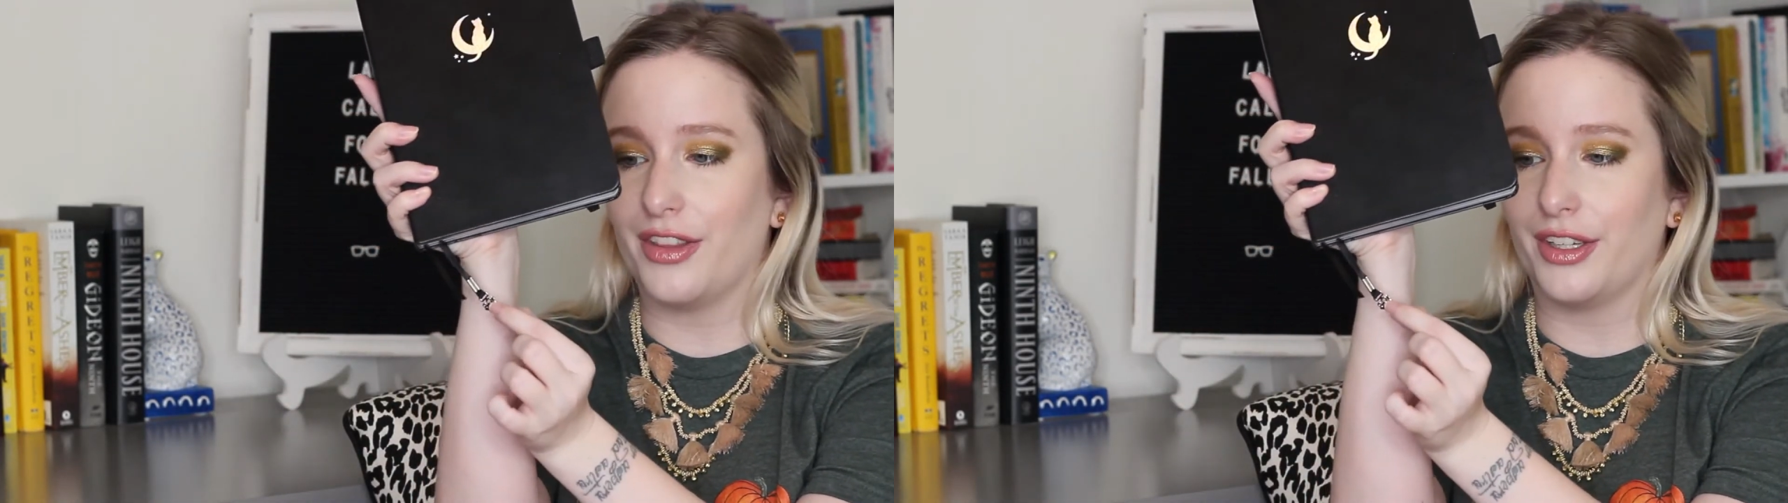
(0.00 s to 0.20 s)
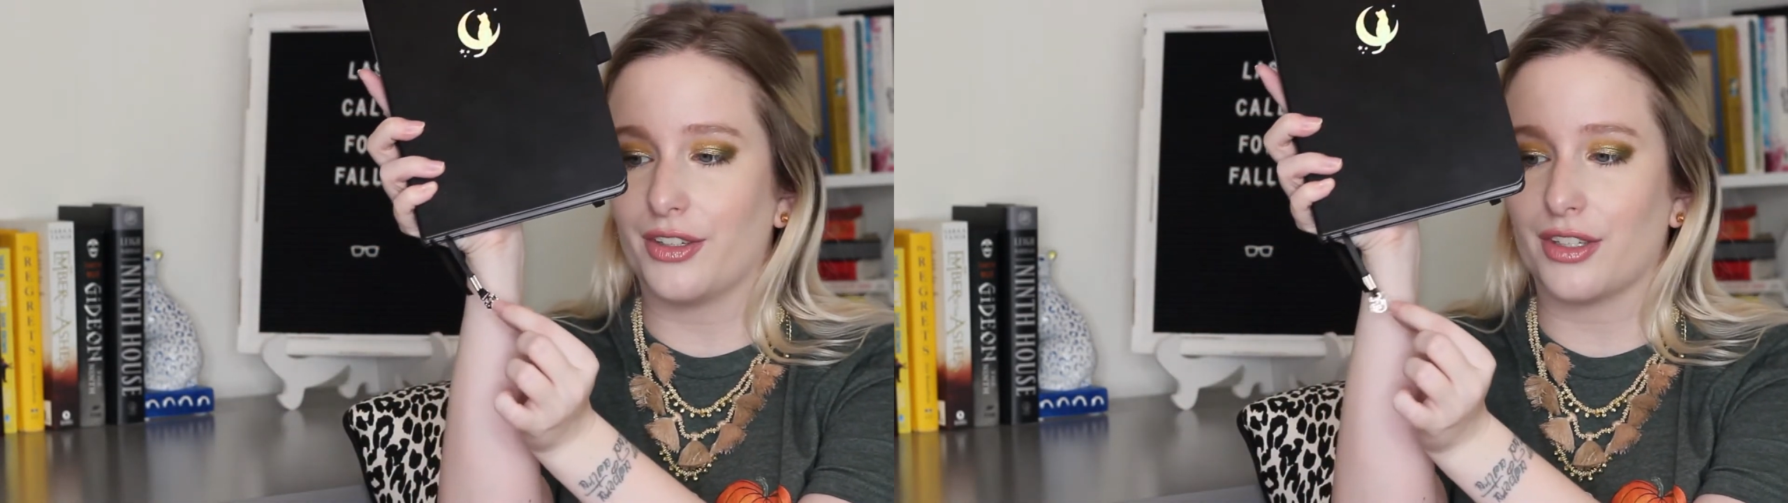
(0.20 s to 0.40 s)

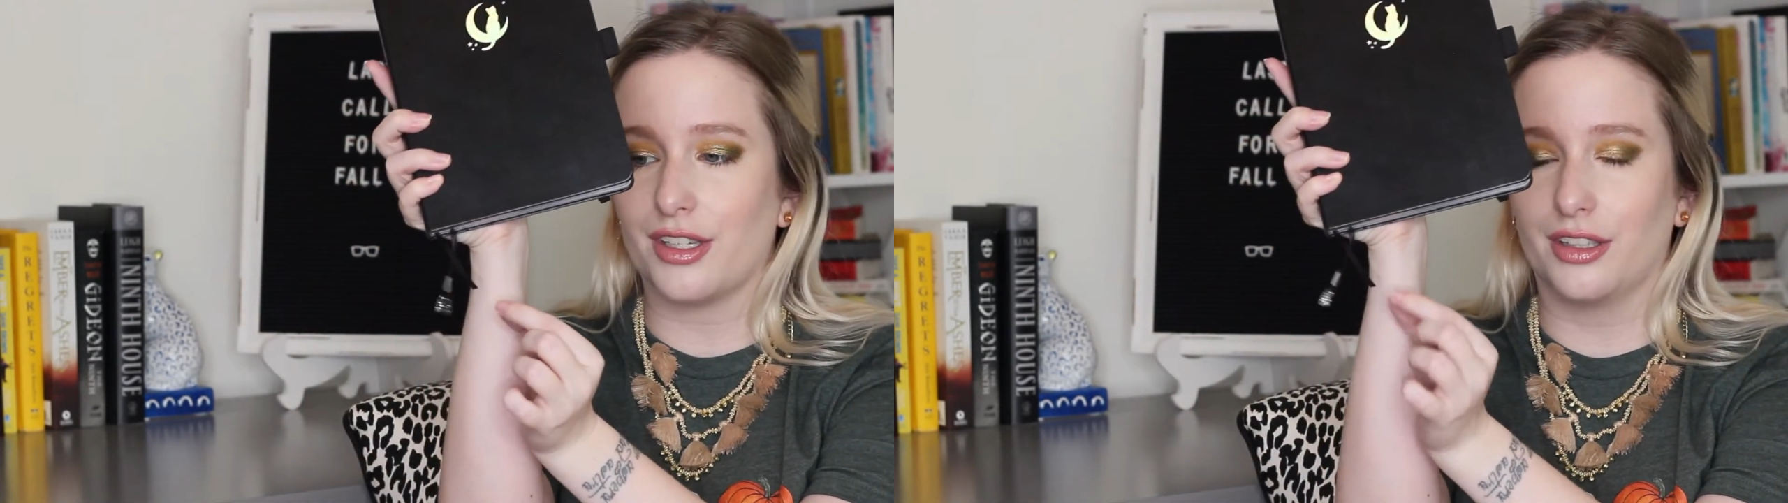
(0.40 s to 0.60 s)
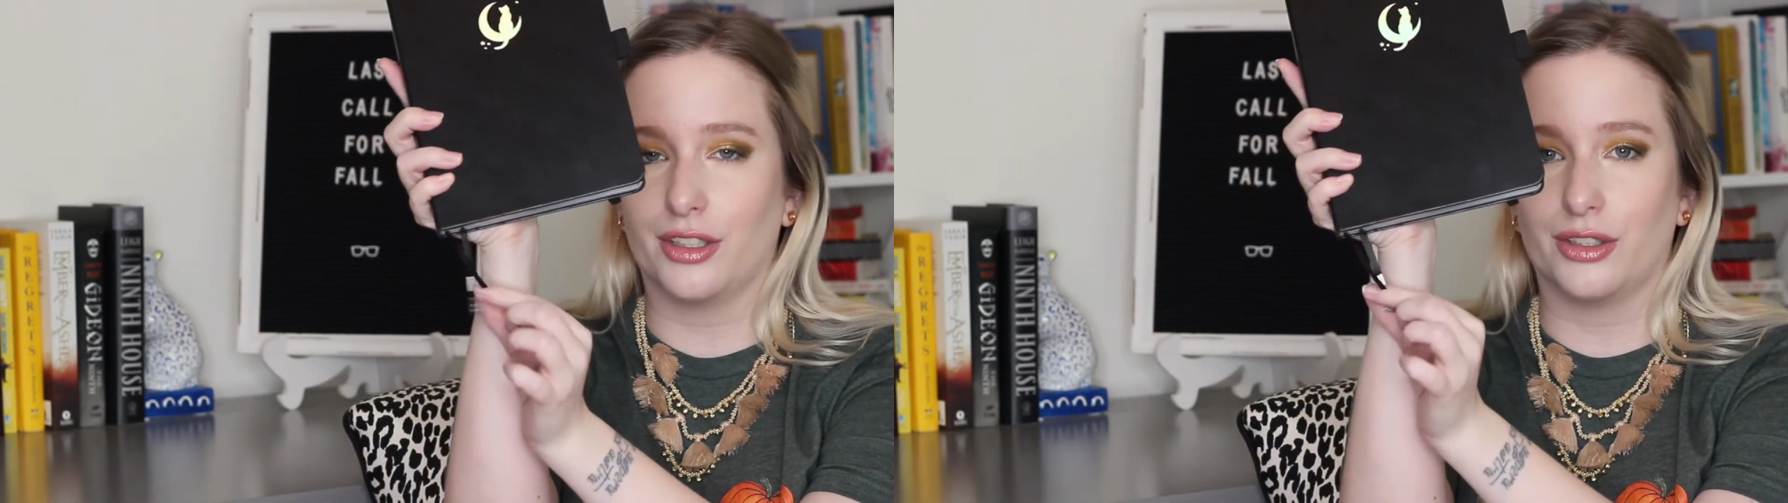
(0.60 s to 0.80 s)
And there's
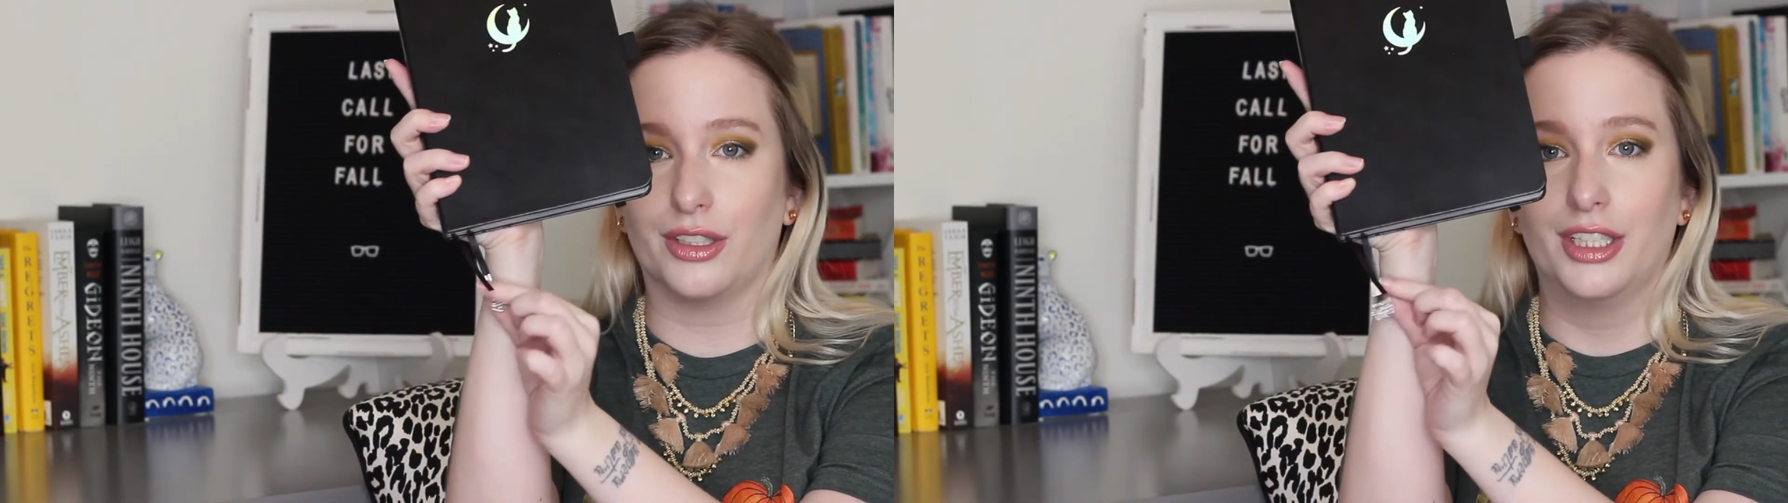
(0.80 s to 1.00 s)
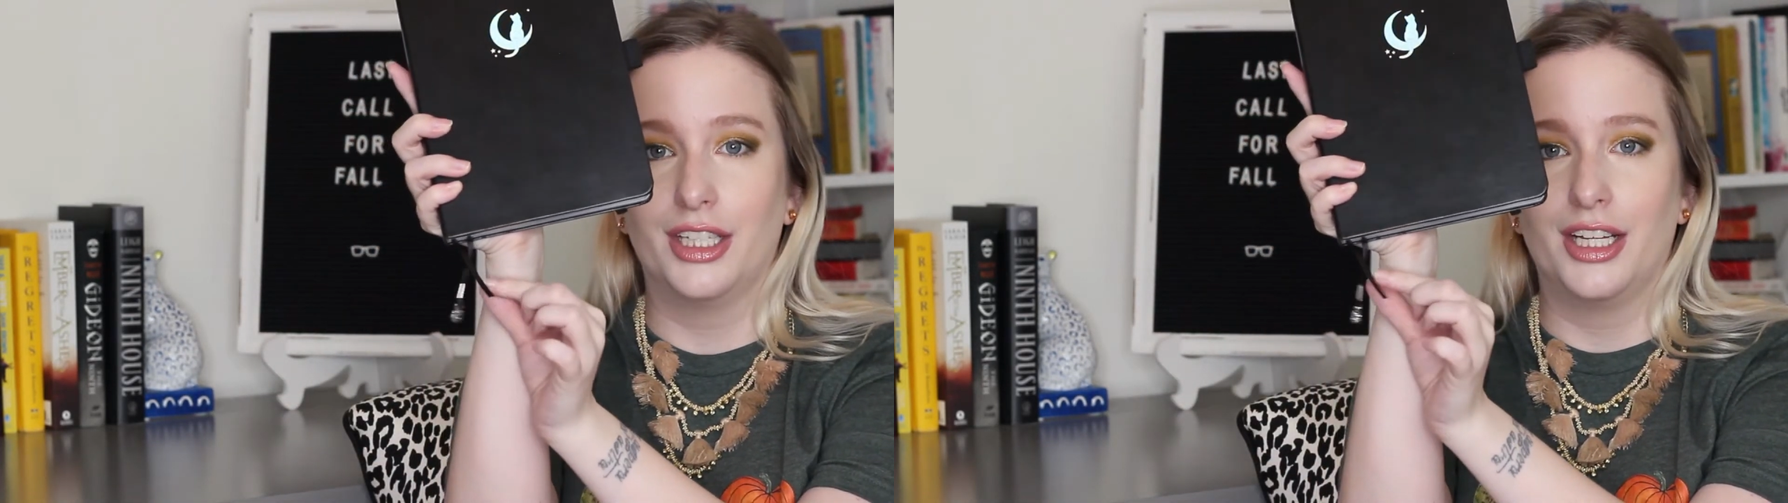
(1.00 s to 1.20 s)
a
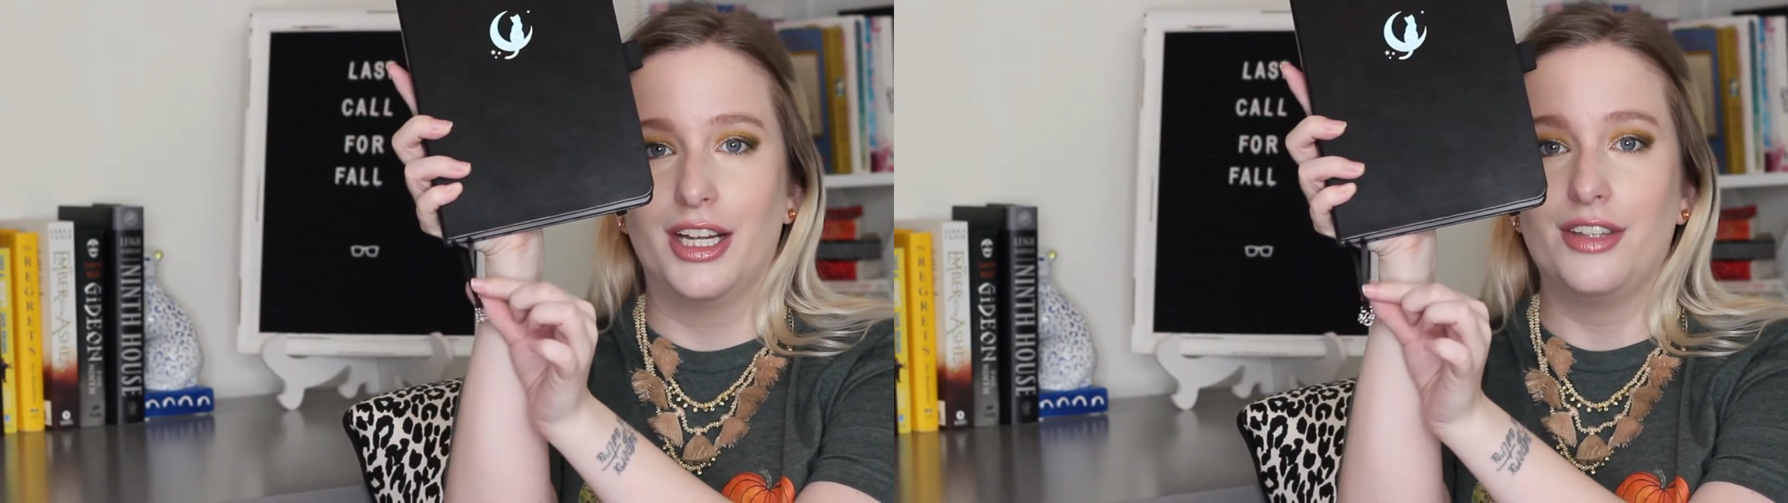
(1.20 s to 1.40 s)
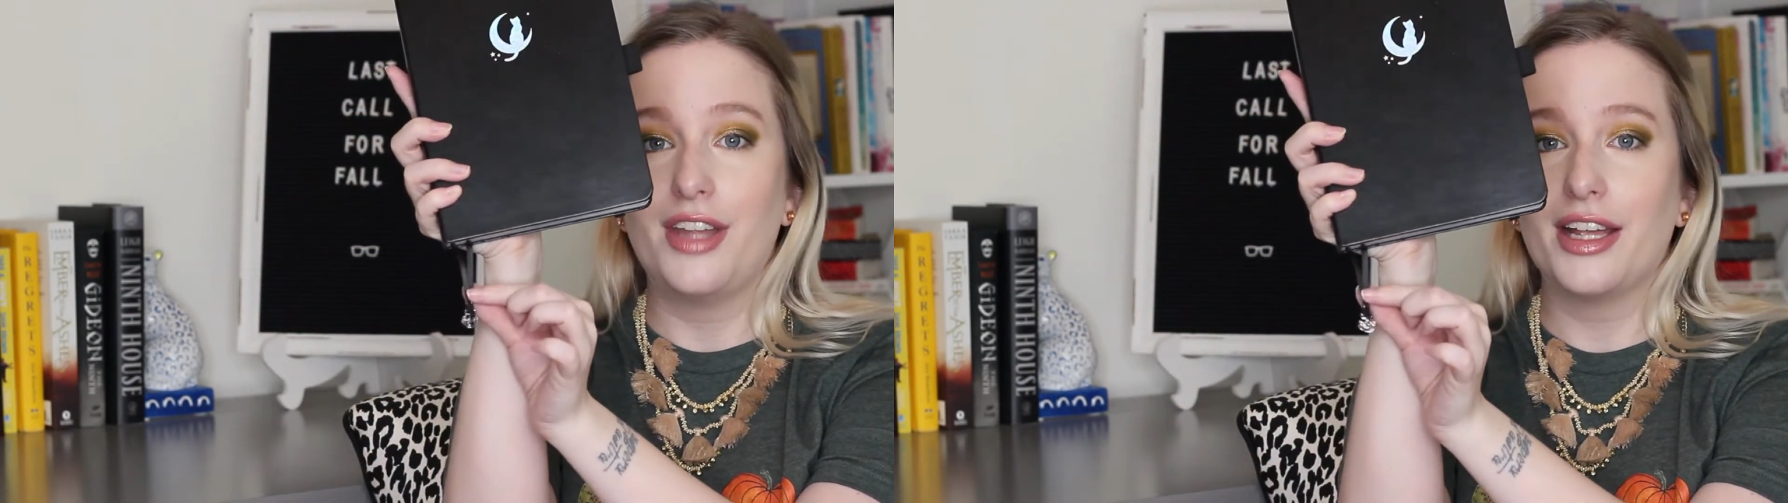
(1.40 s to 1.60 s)
little
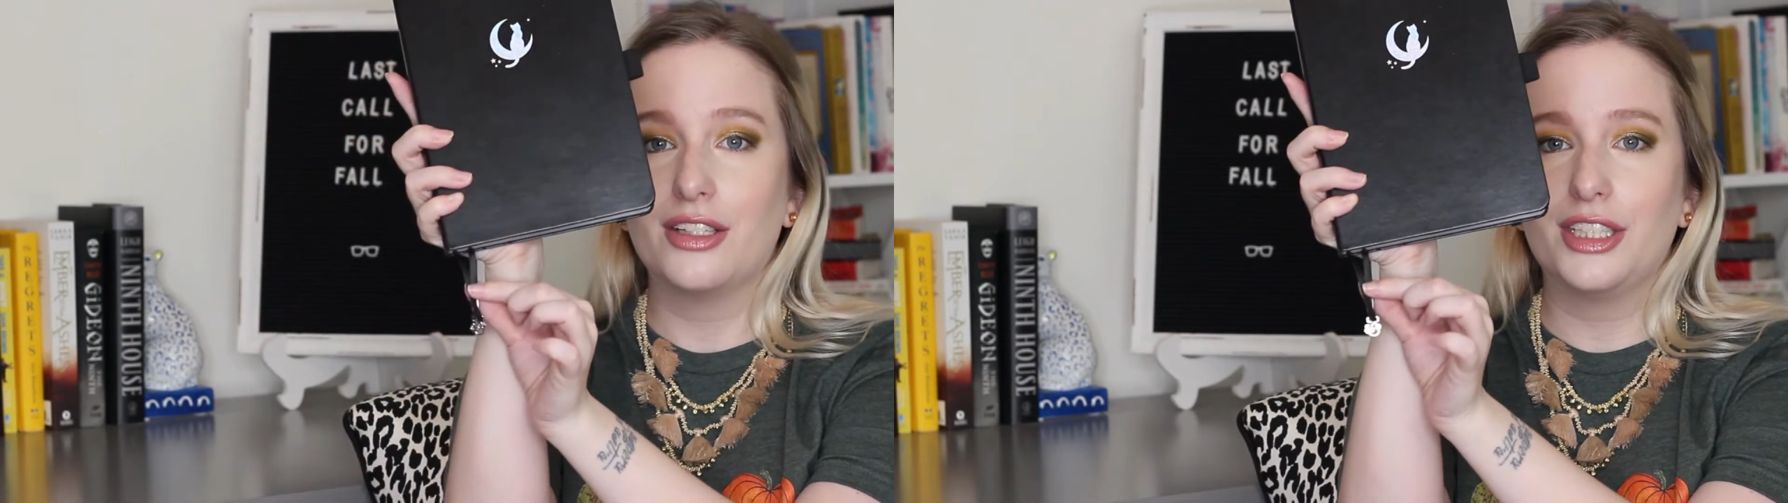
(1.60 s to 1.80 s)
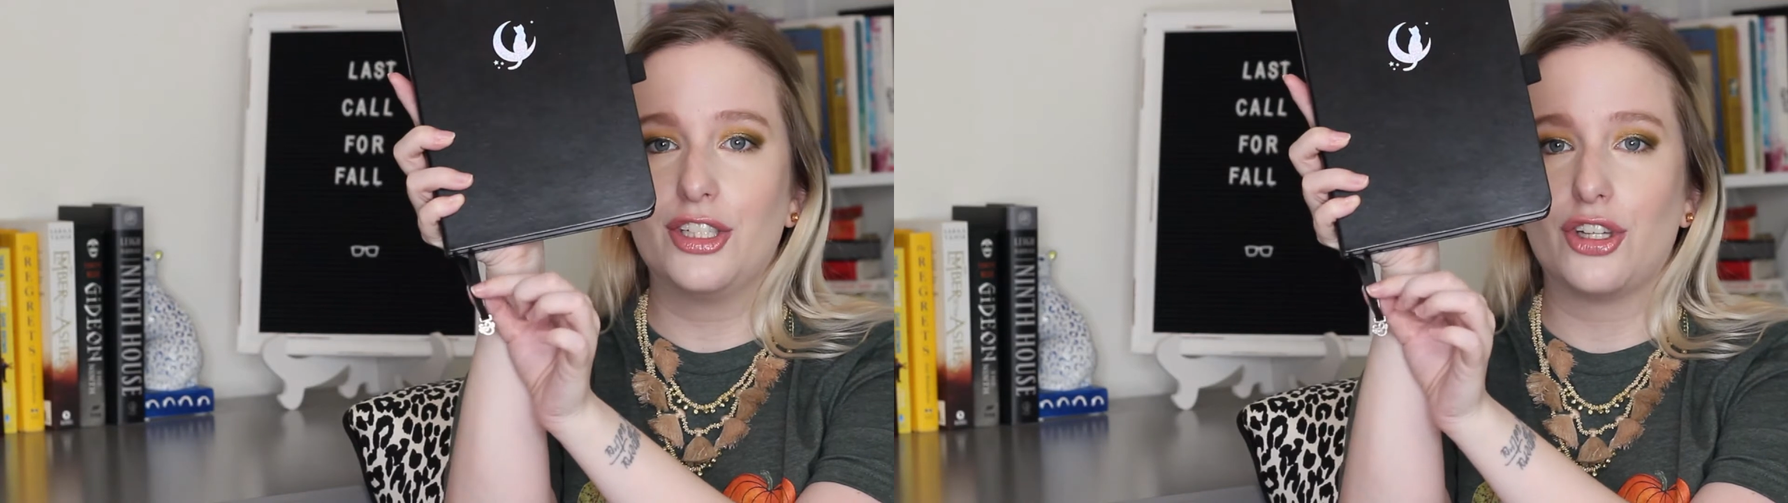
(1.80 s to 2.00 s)
dangly